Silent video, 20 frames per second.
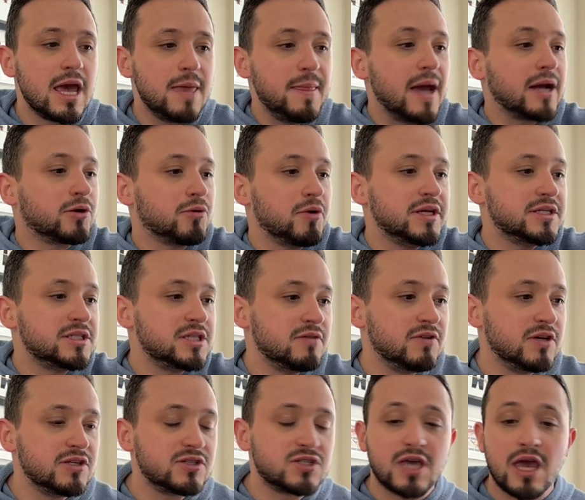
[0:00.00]
that
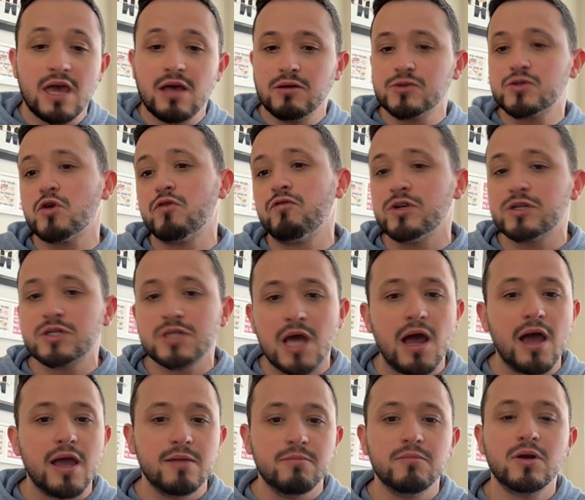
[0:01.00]
creativity scales over
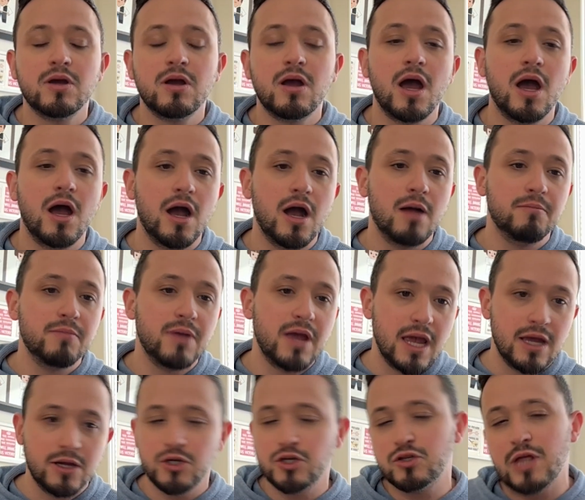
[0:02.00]
time.
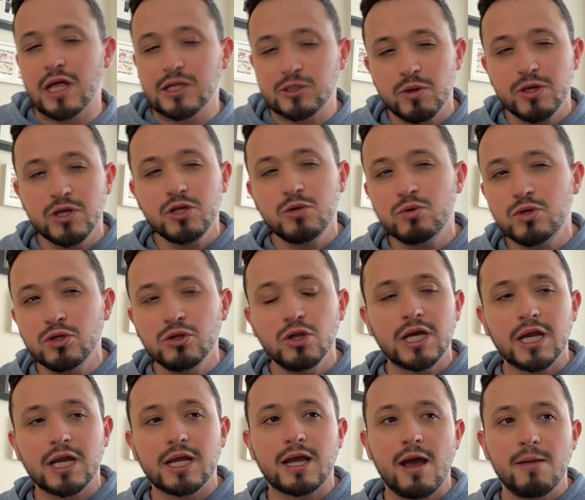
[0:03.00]
And that's when you
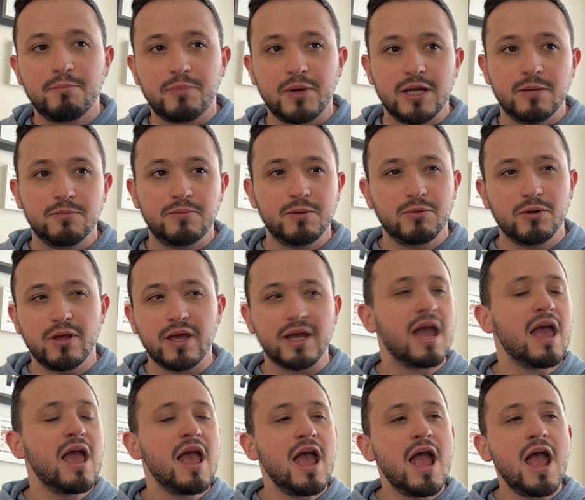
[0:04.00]
look at a company and people are
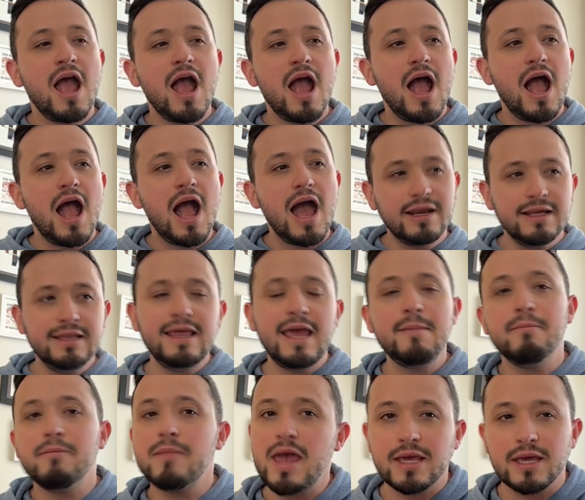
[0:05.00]
like, how did
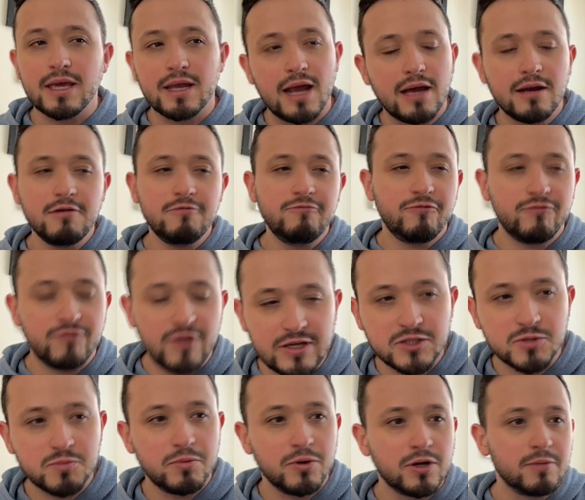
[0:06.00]
they make it? How did
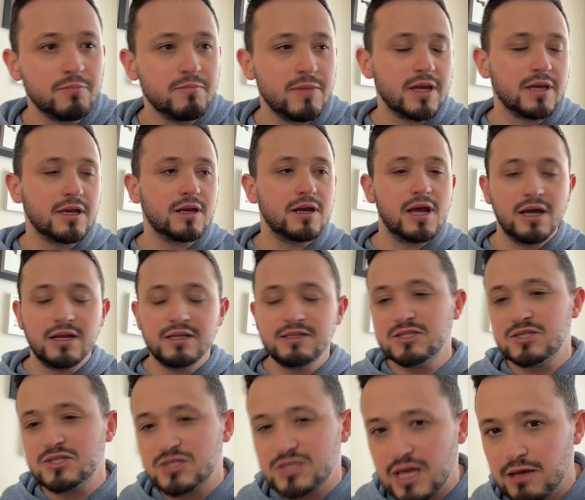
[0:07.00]
Facebook make it? How did
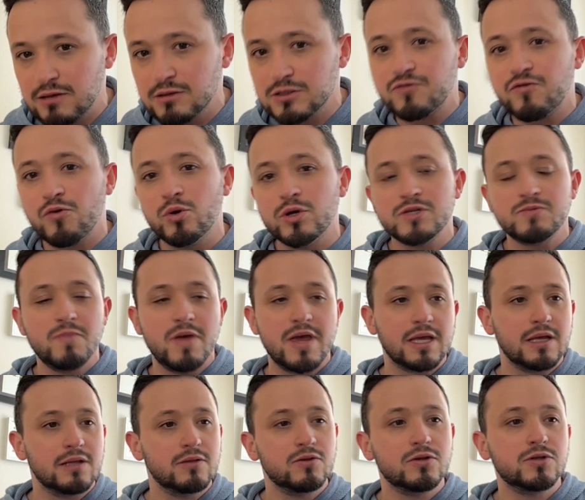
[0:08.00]
Salesforce
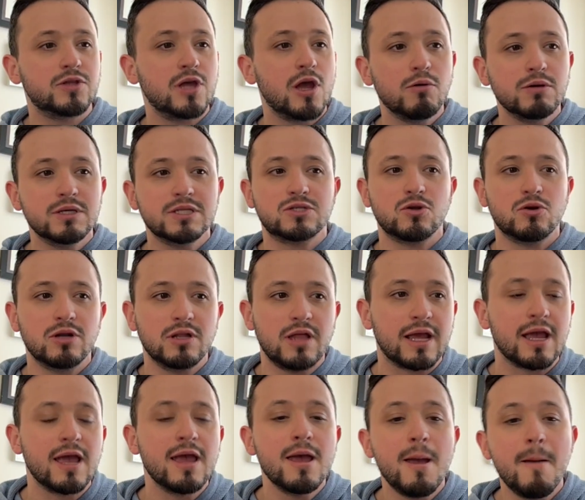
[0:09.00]
make it? And they always sort of
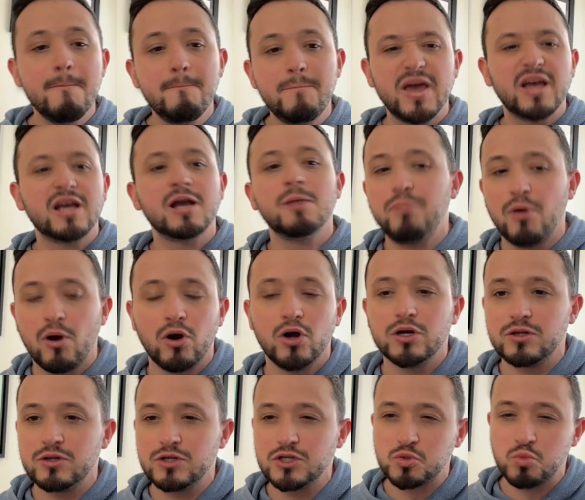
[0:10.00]
like pick
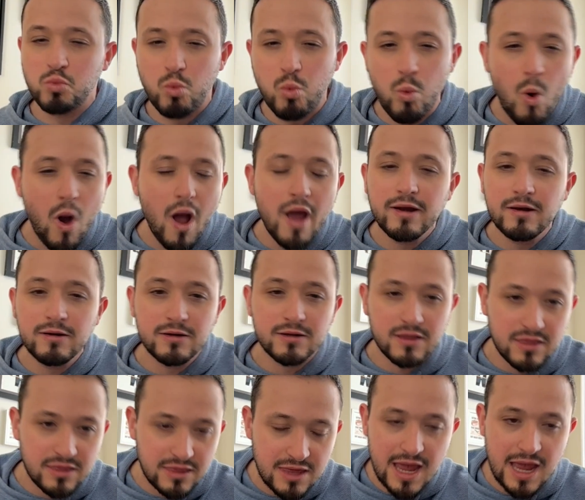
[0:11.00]
apart this one
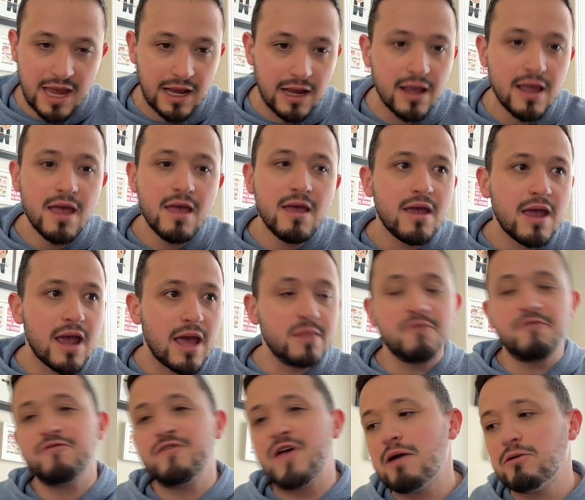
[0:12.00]
thing. And
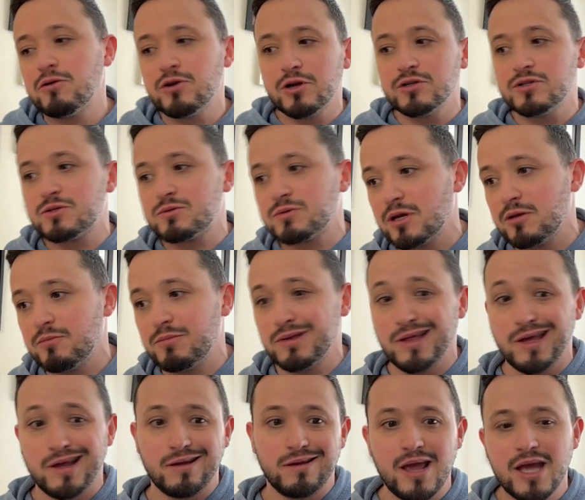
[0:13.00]
the founder is going to be
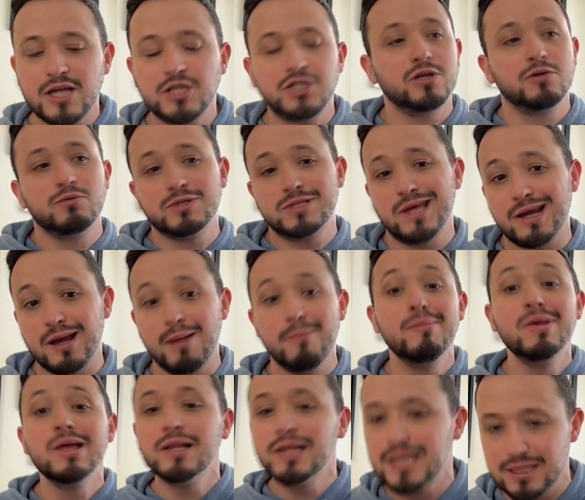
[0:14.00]
like, actually, it was like a
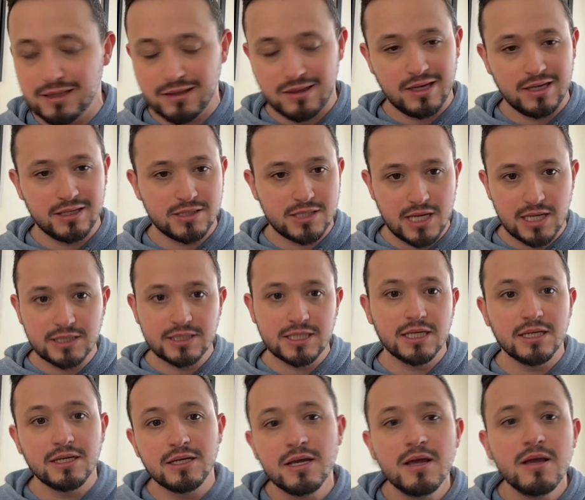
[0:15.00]
million things I
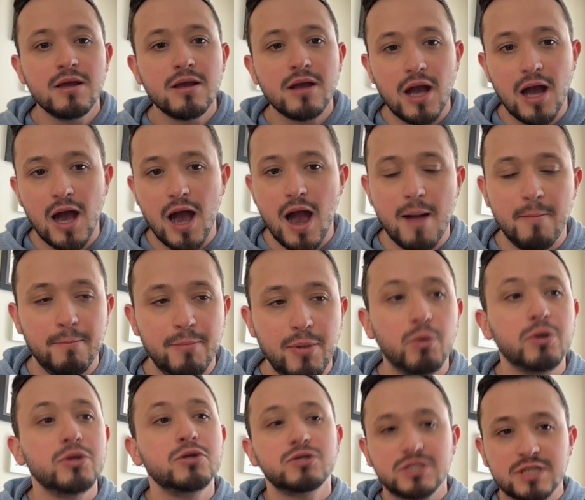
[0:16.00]
did.
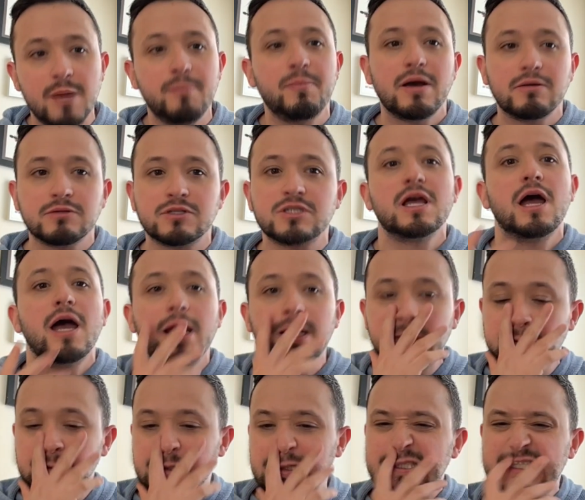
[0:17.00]
But when you step
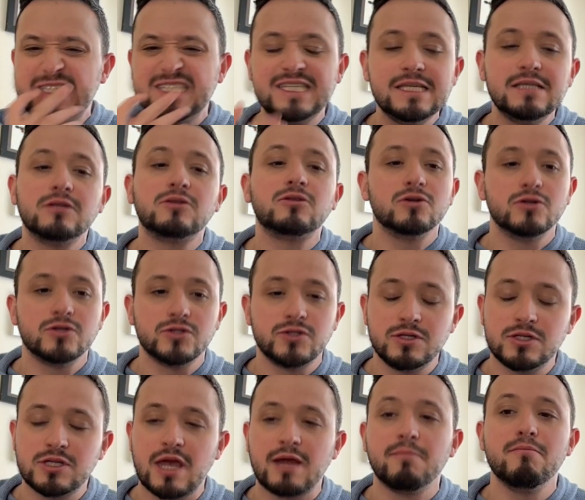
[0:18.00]
outside, you can see that there's
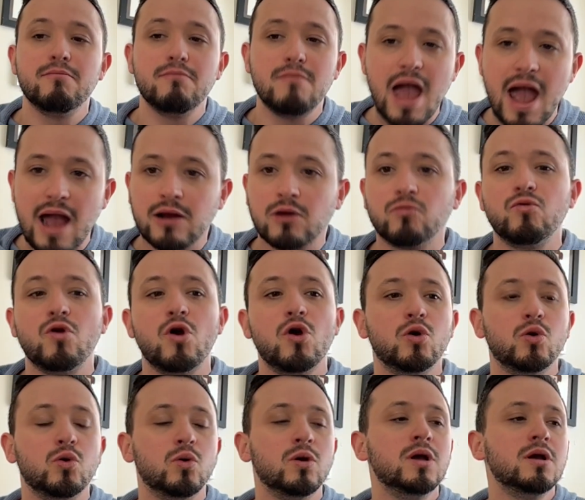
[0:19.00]
these like
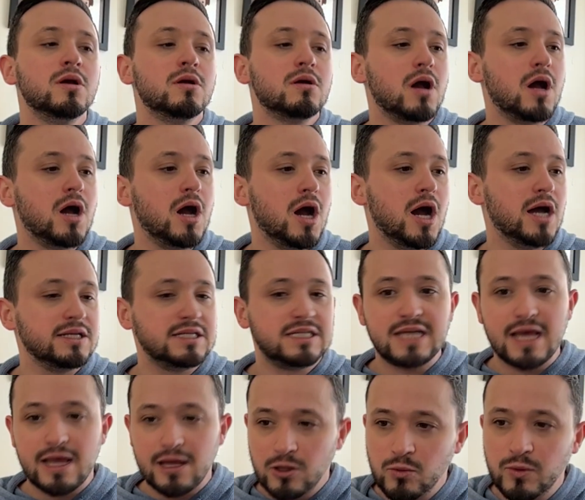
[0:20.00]
macro
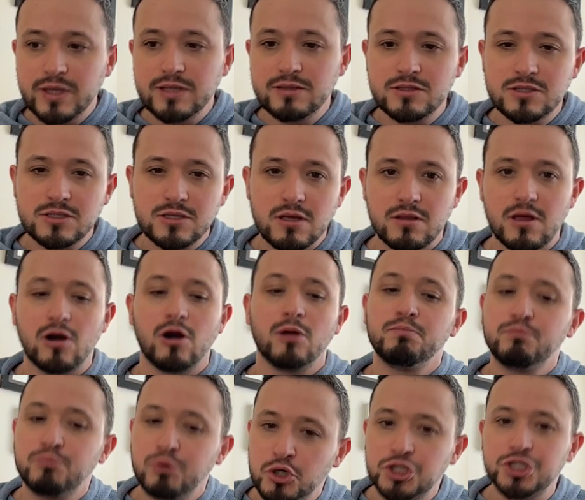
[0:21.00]
tailwinds that
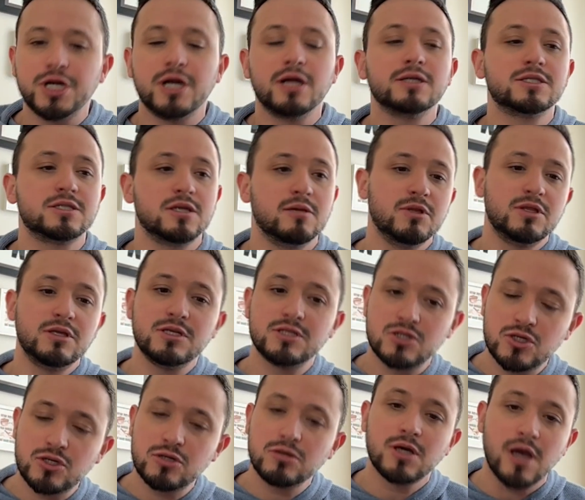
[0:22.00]
are pushing some of
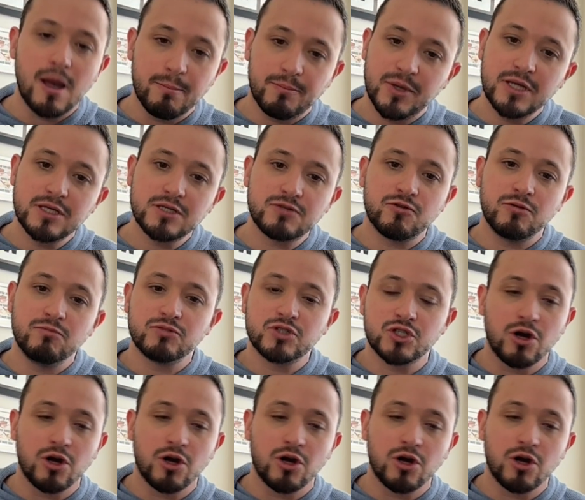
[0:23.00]
these companies from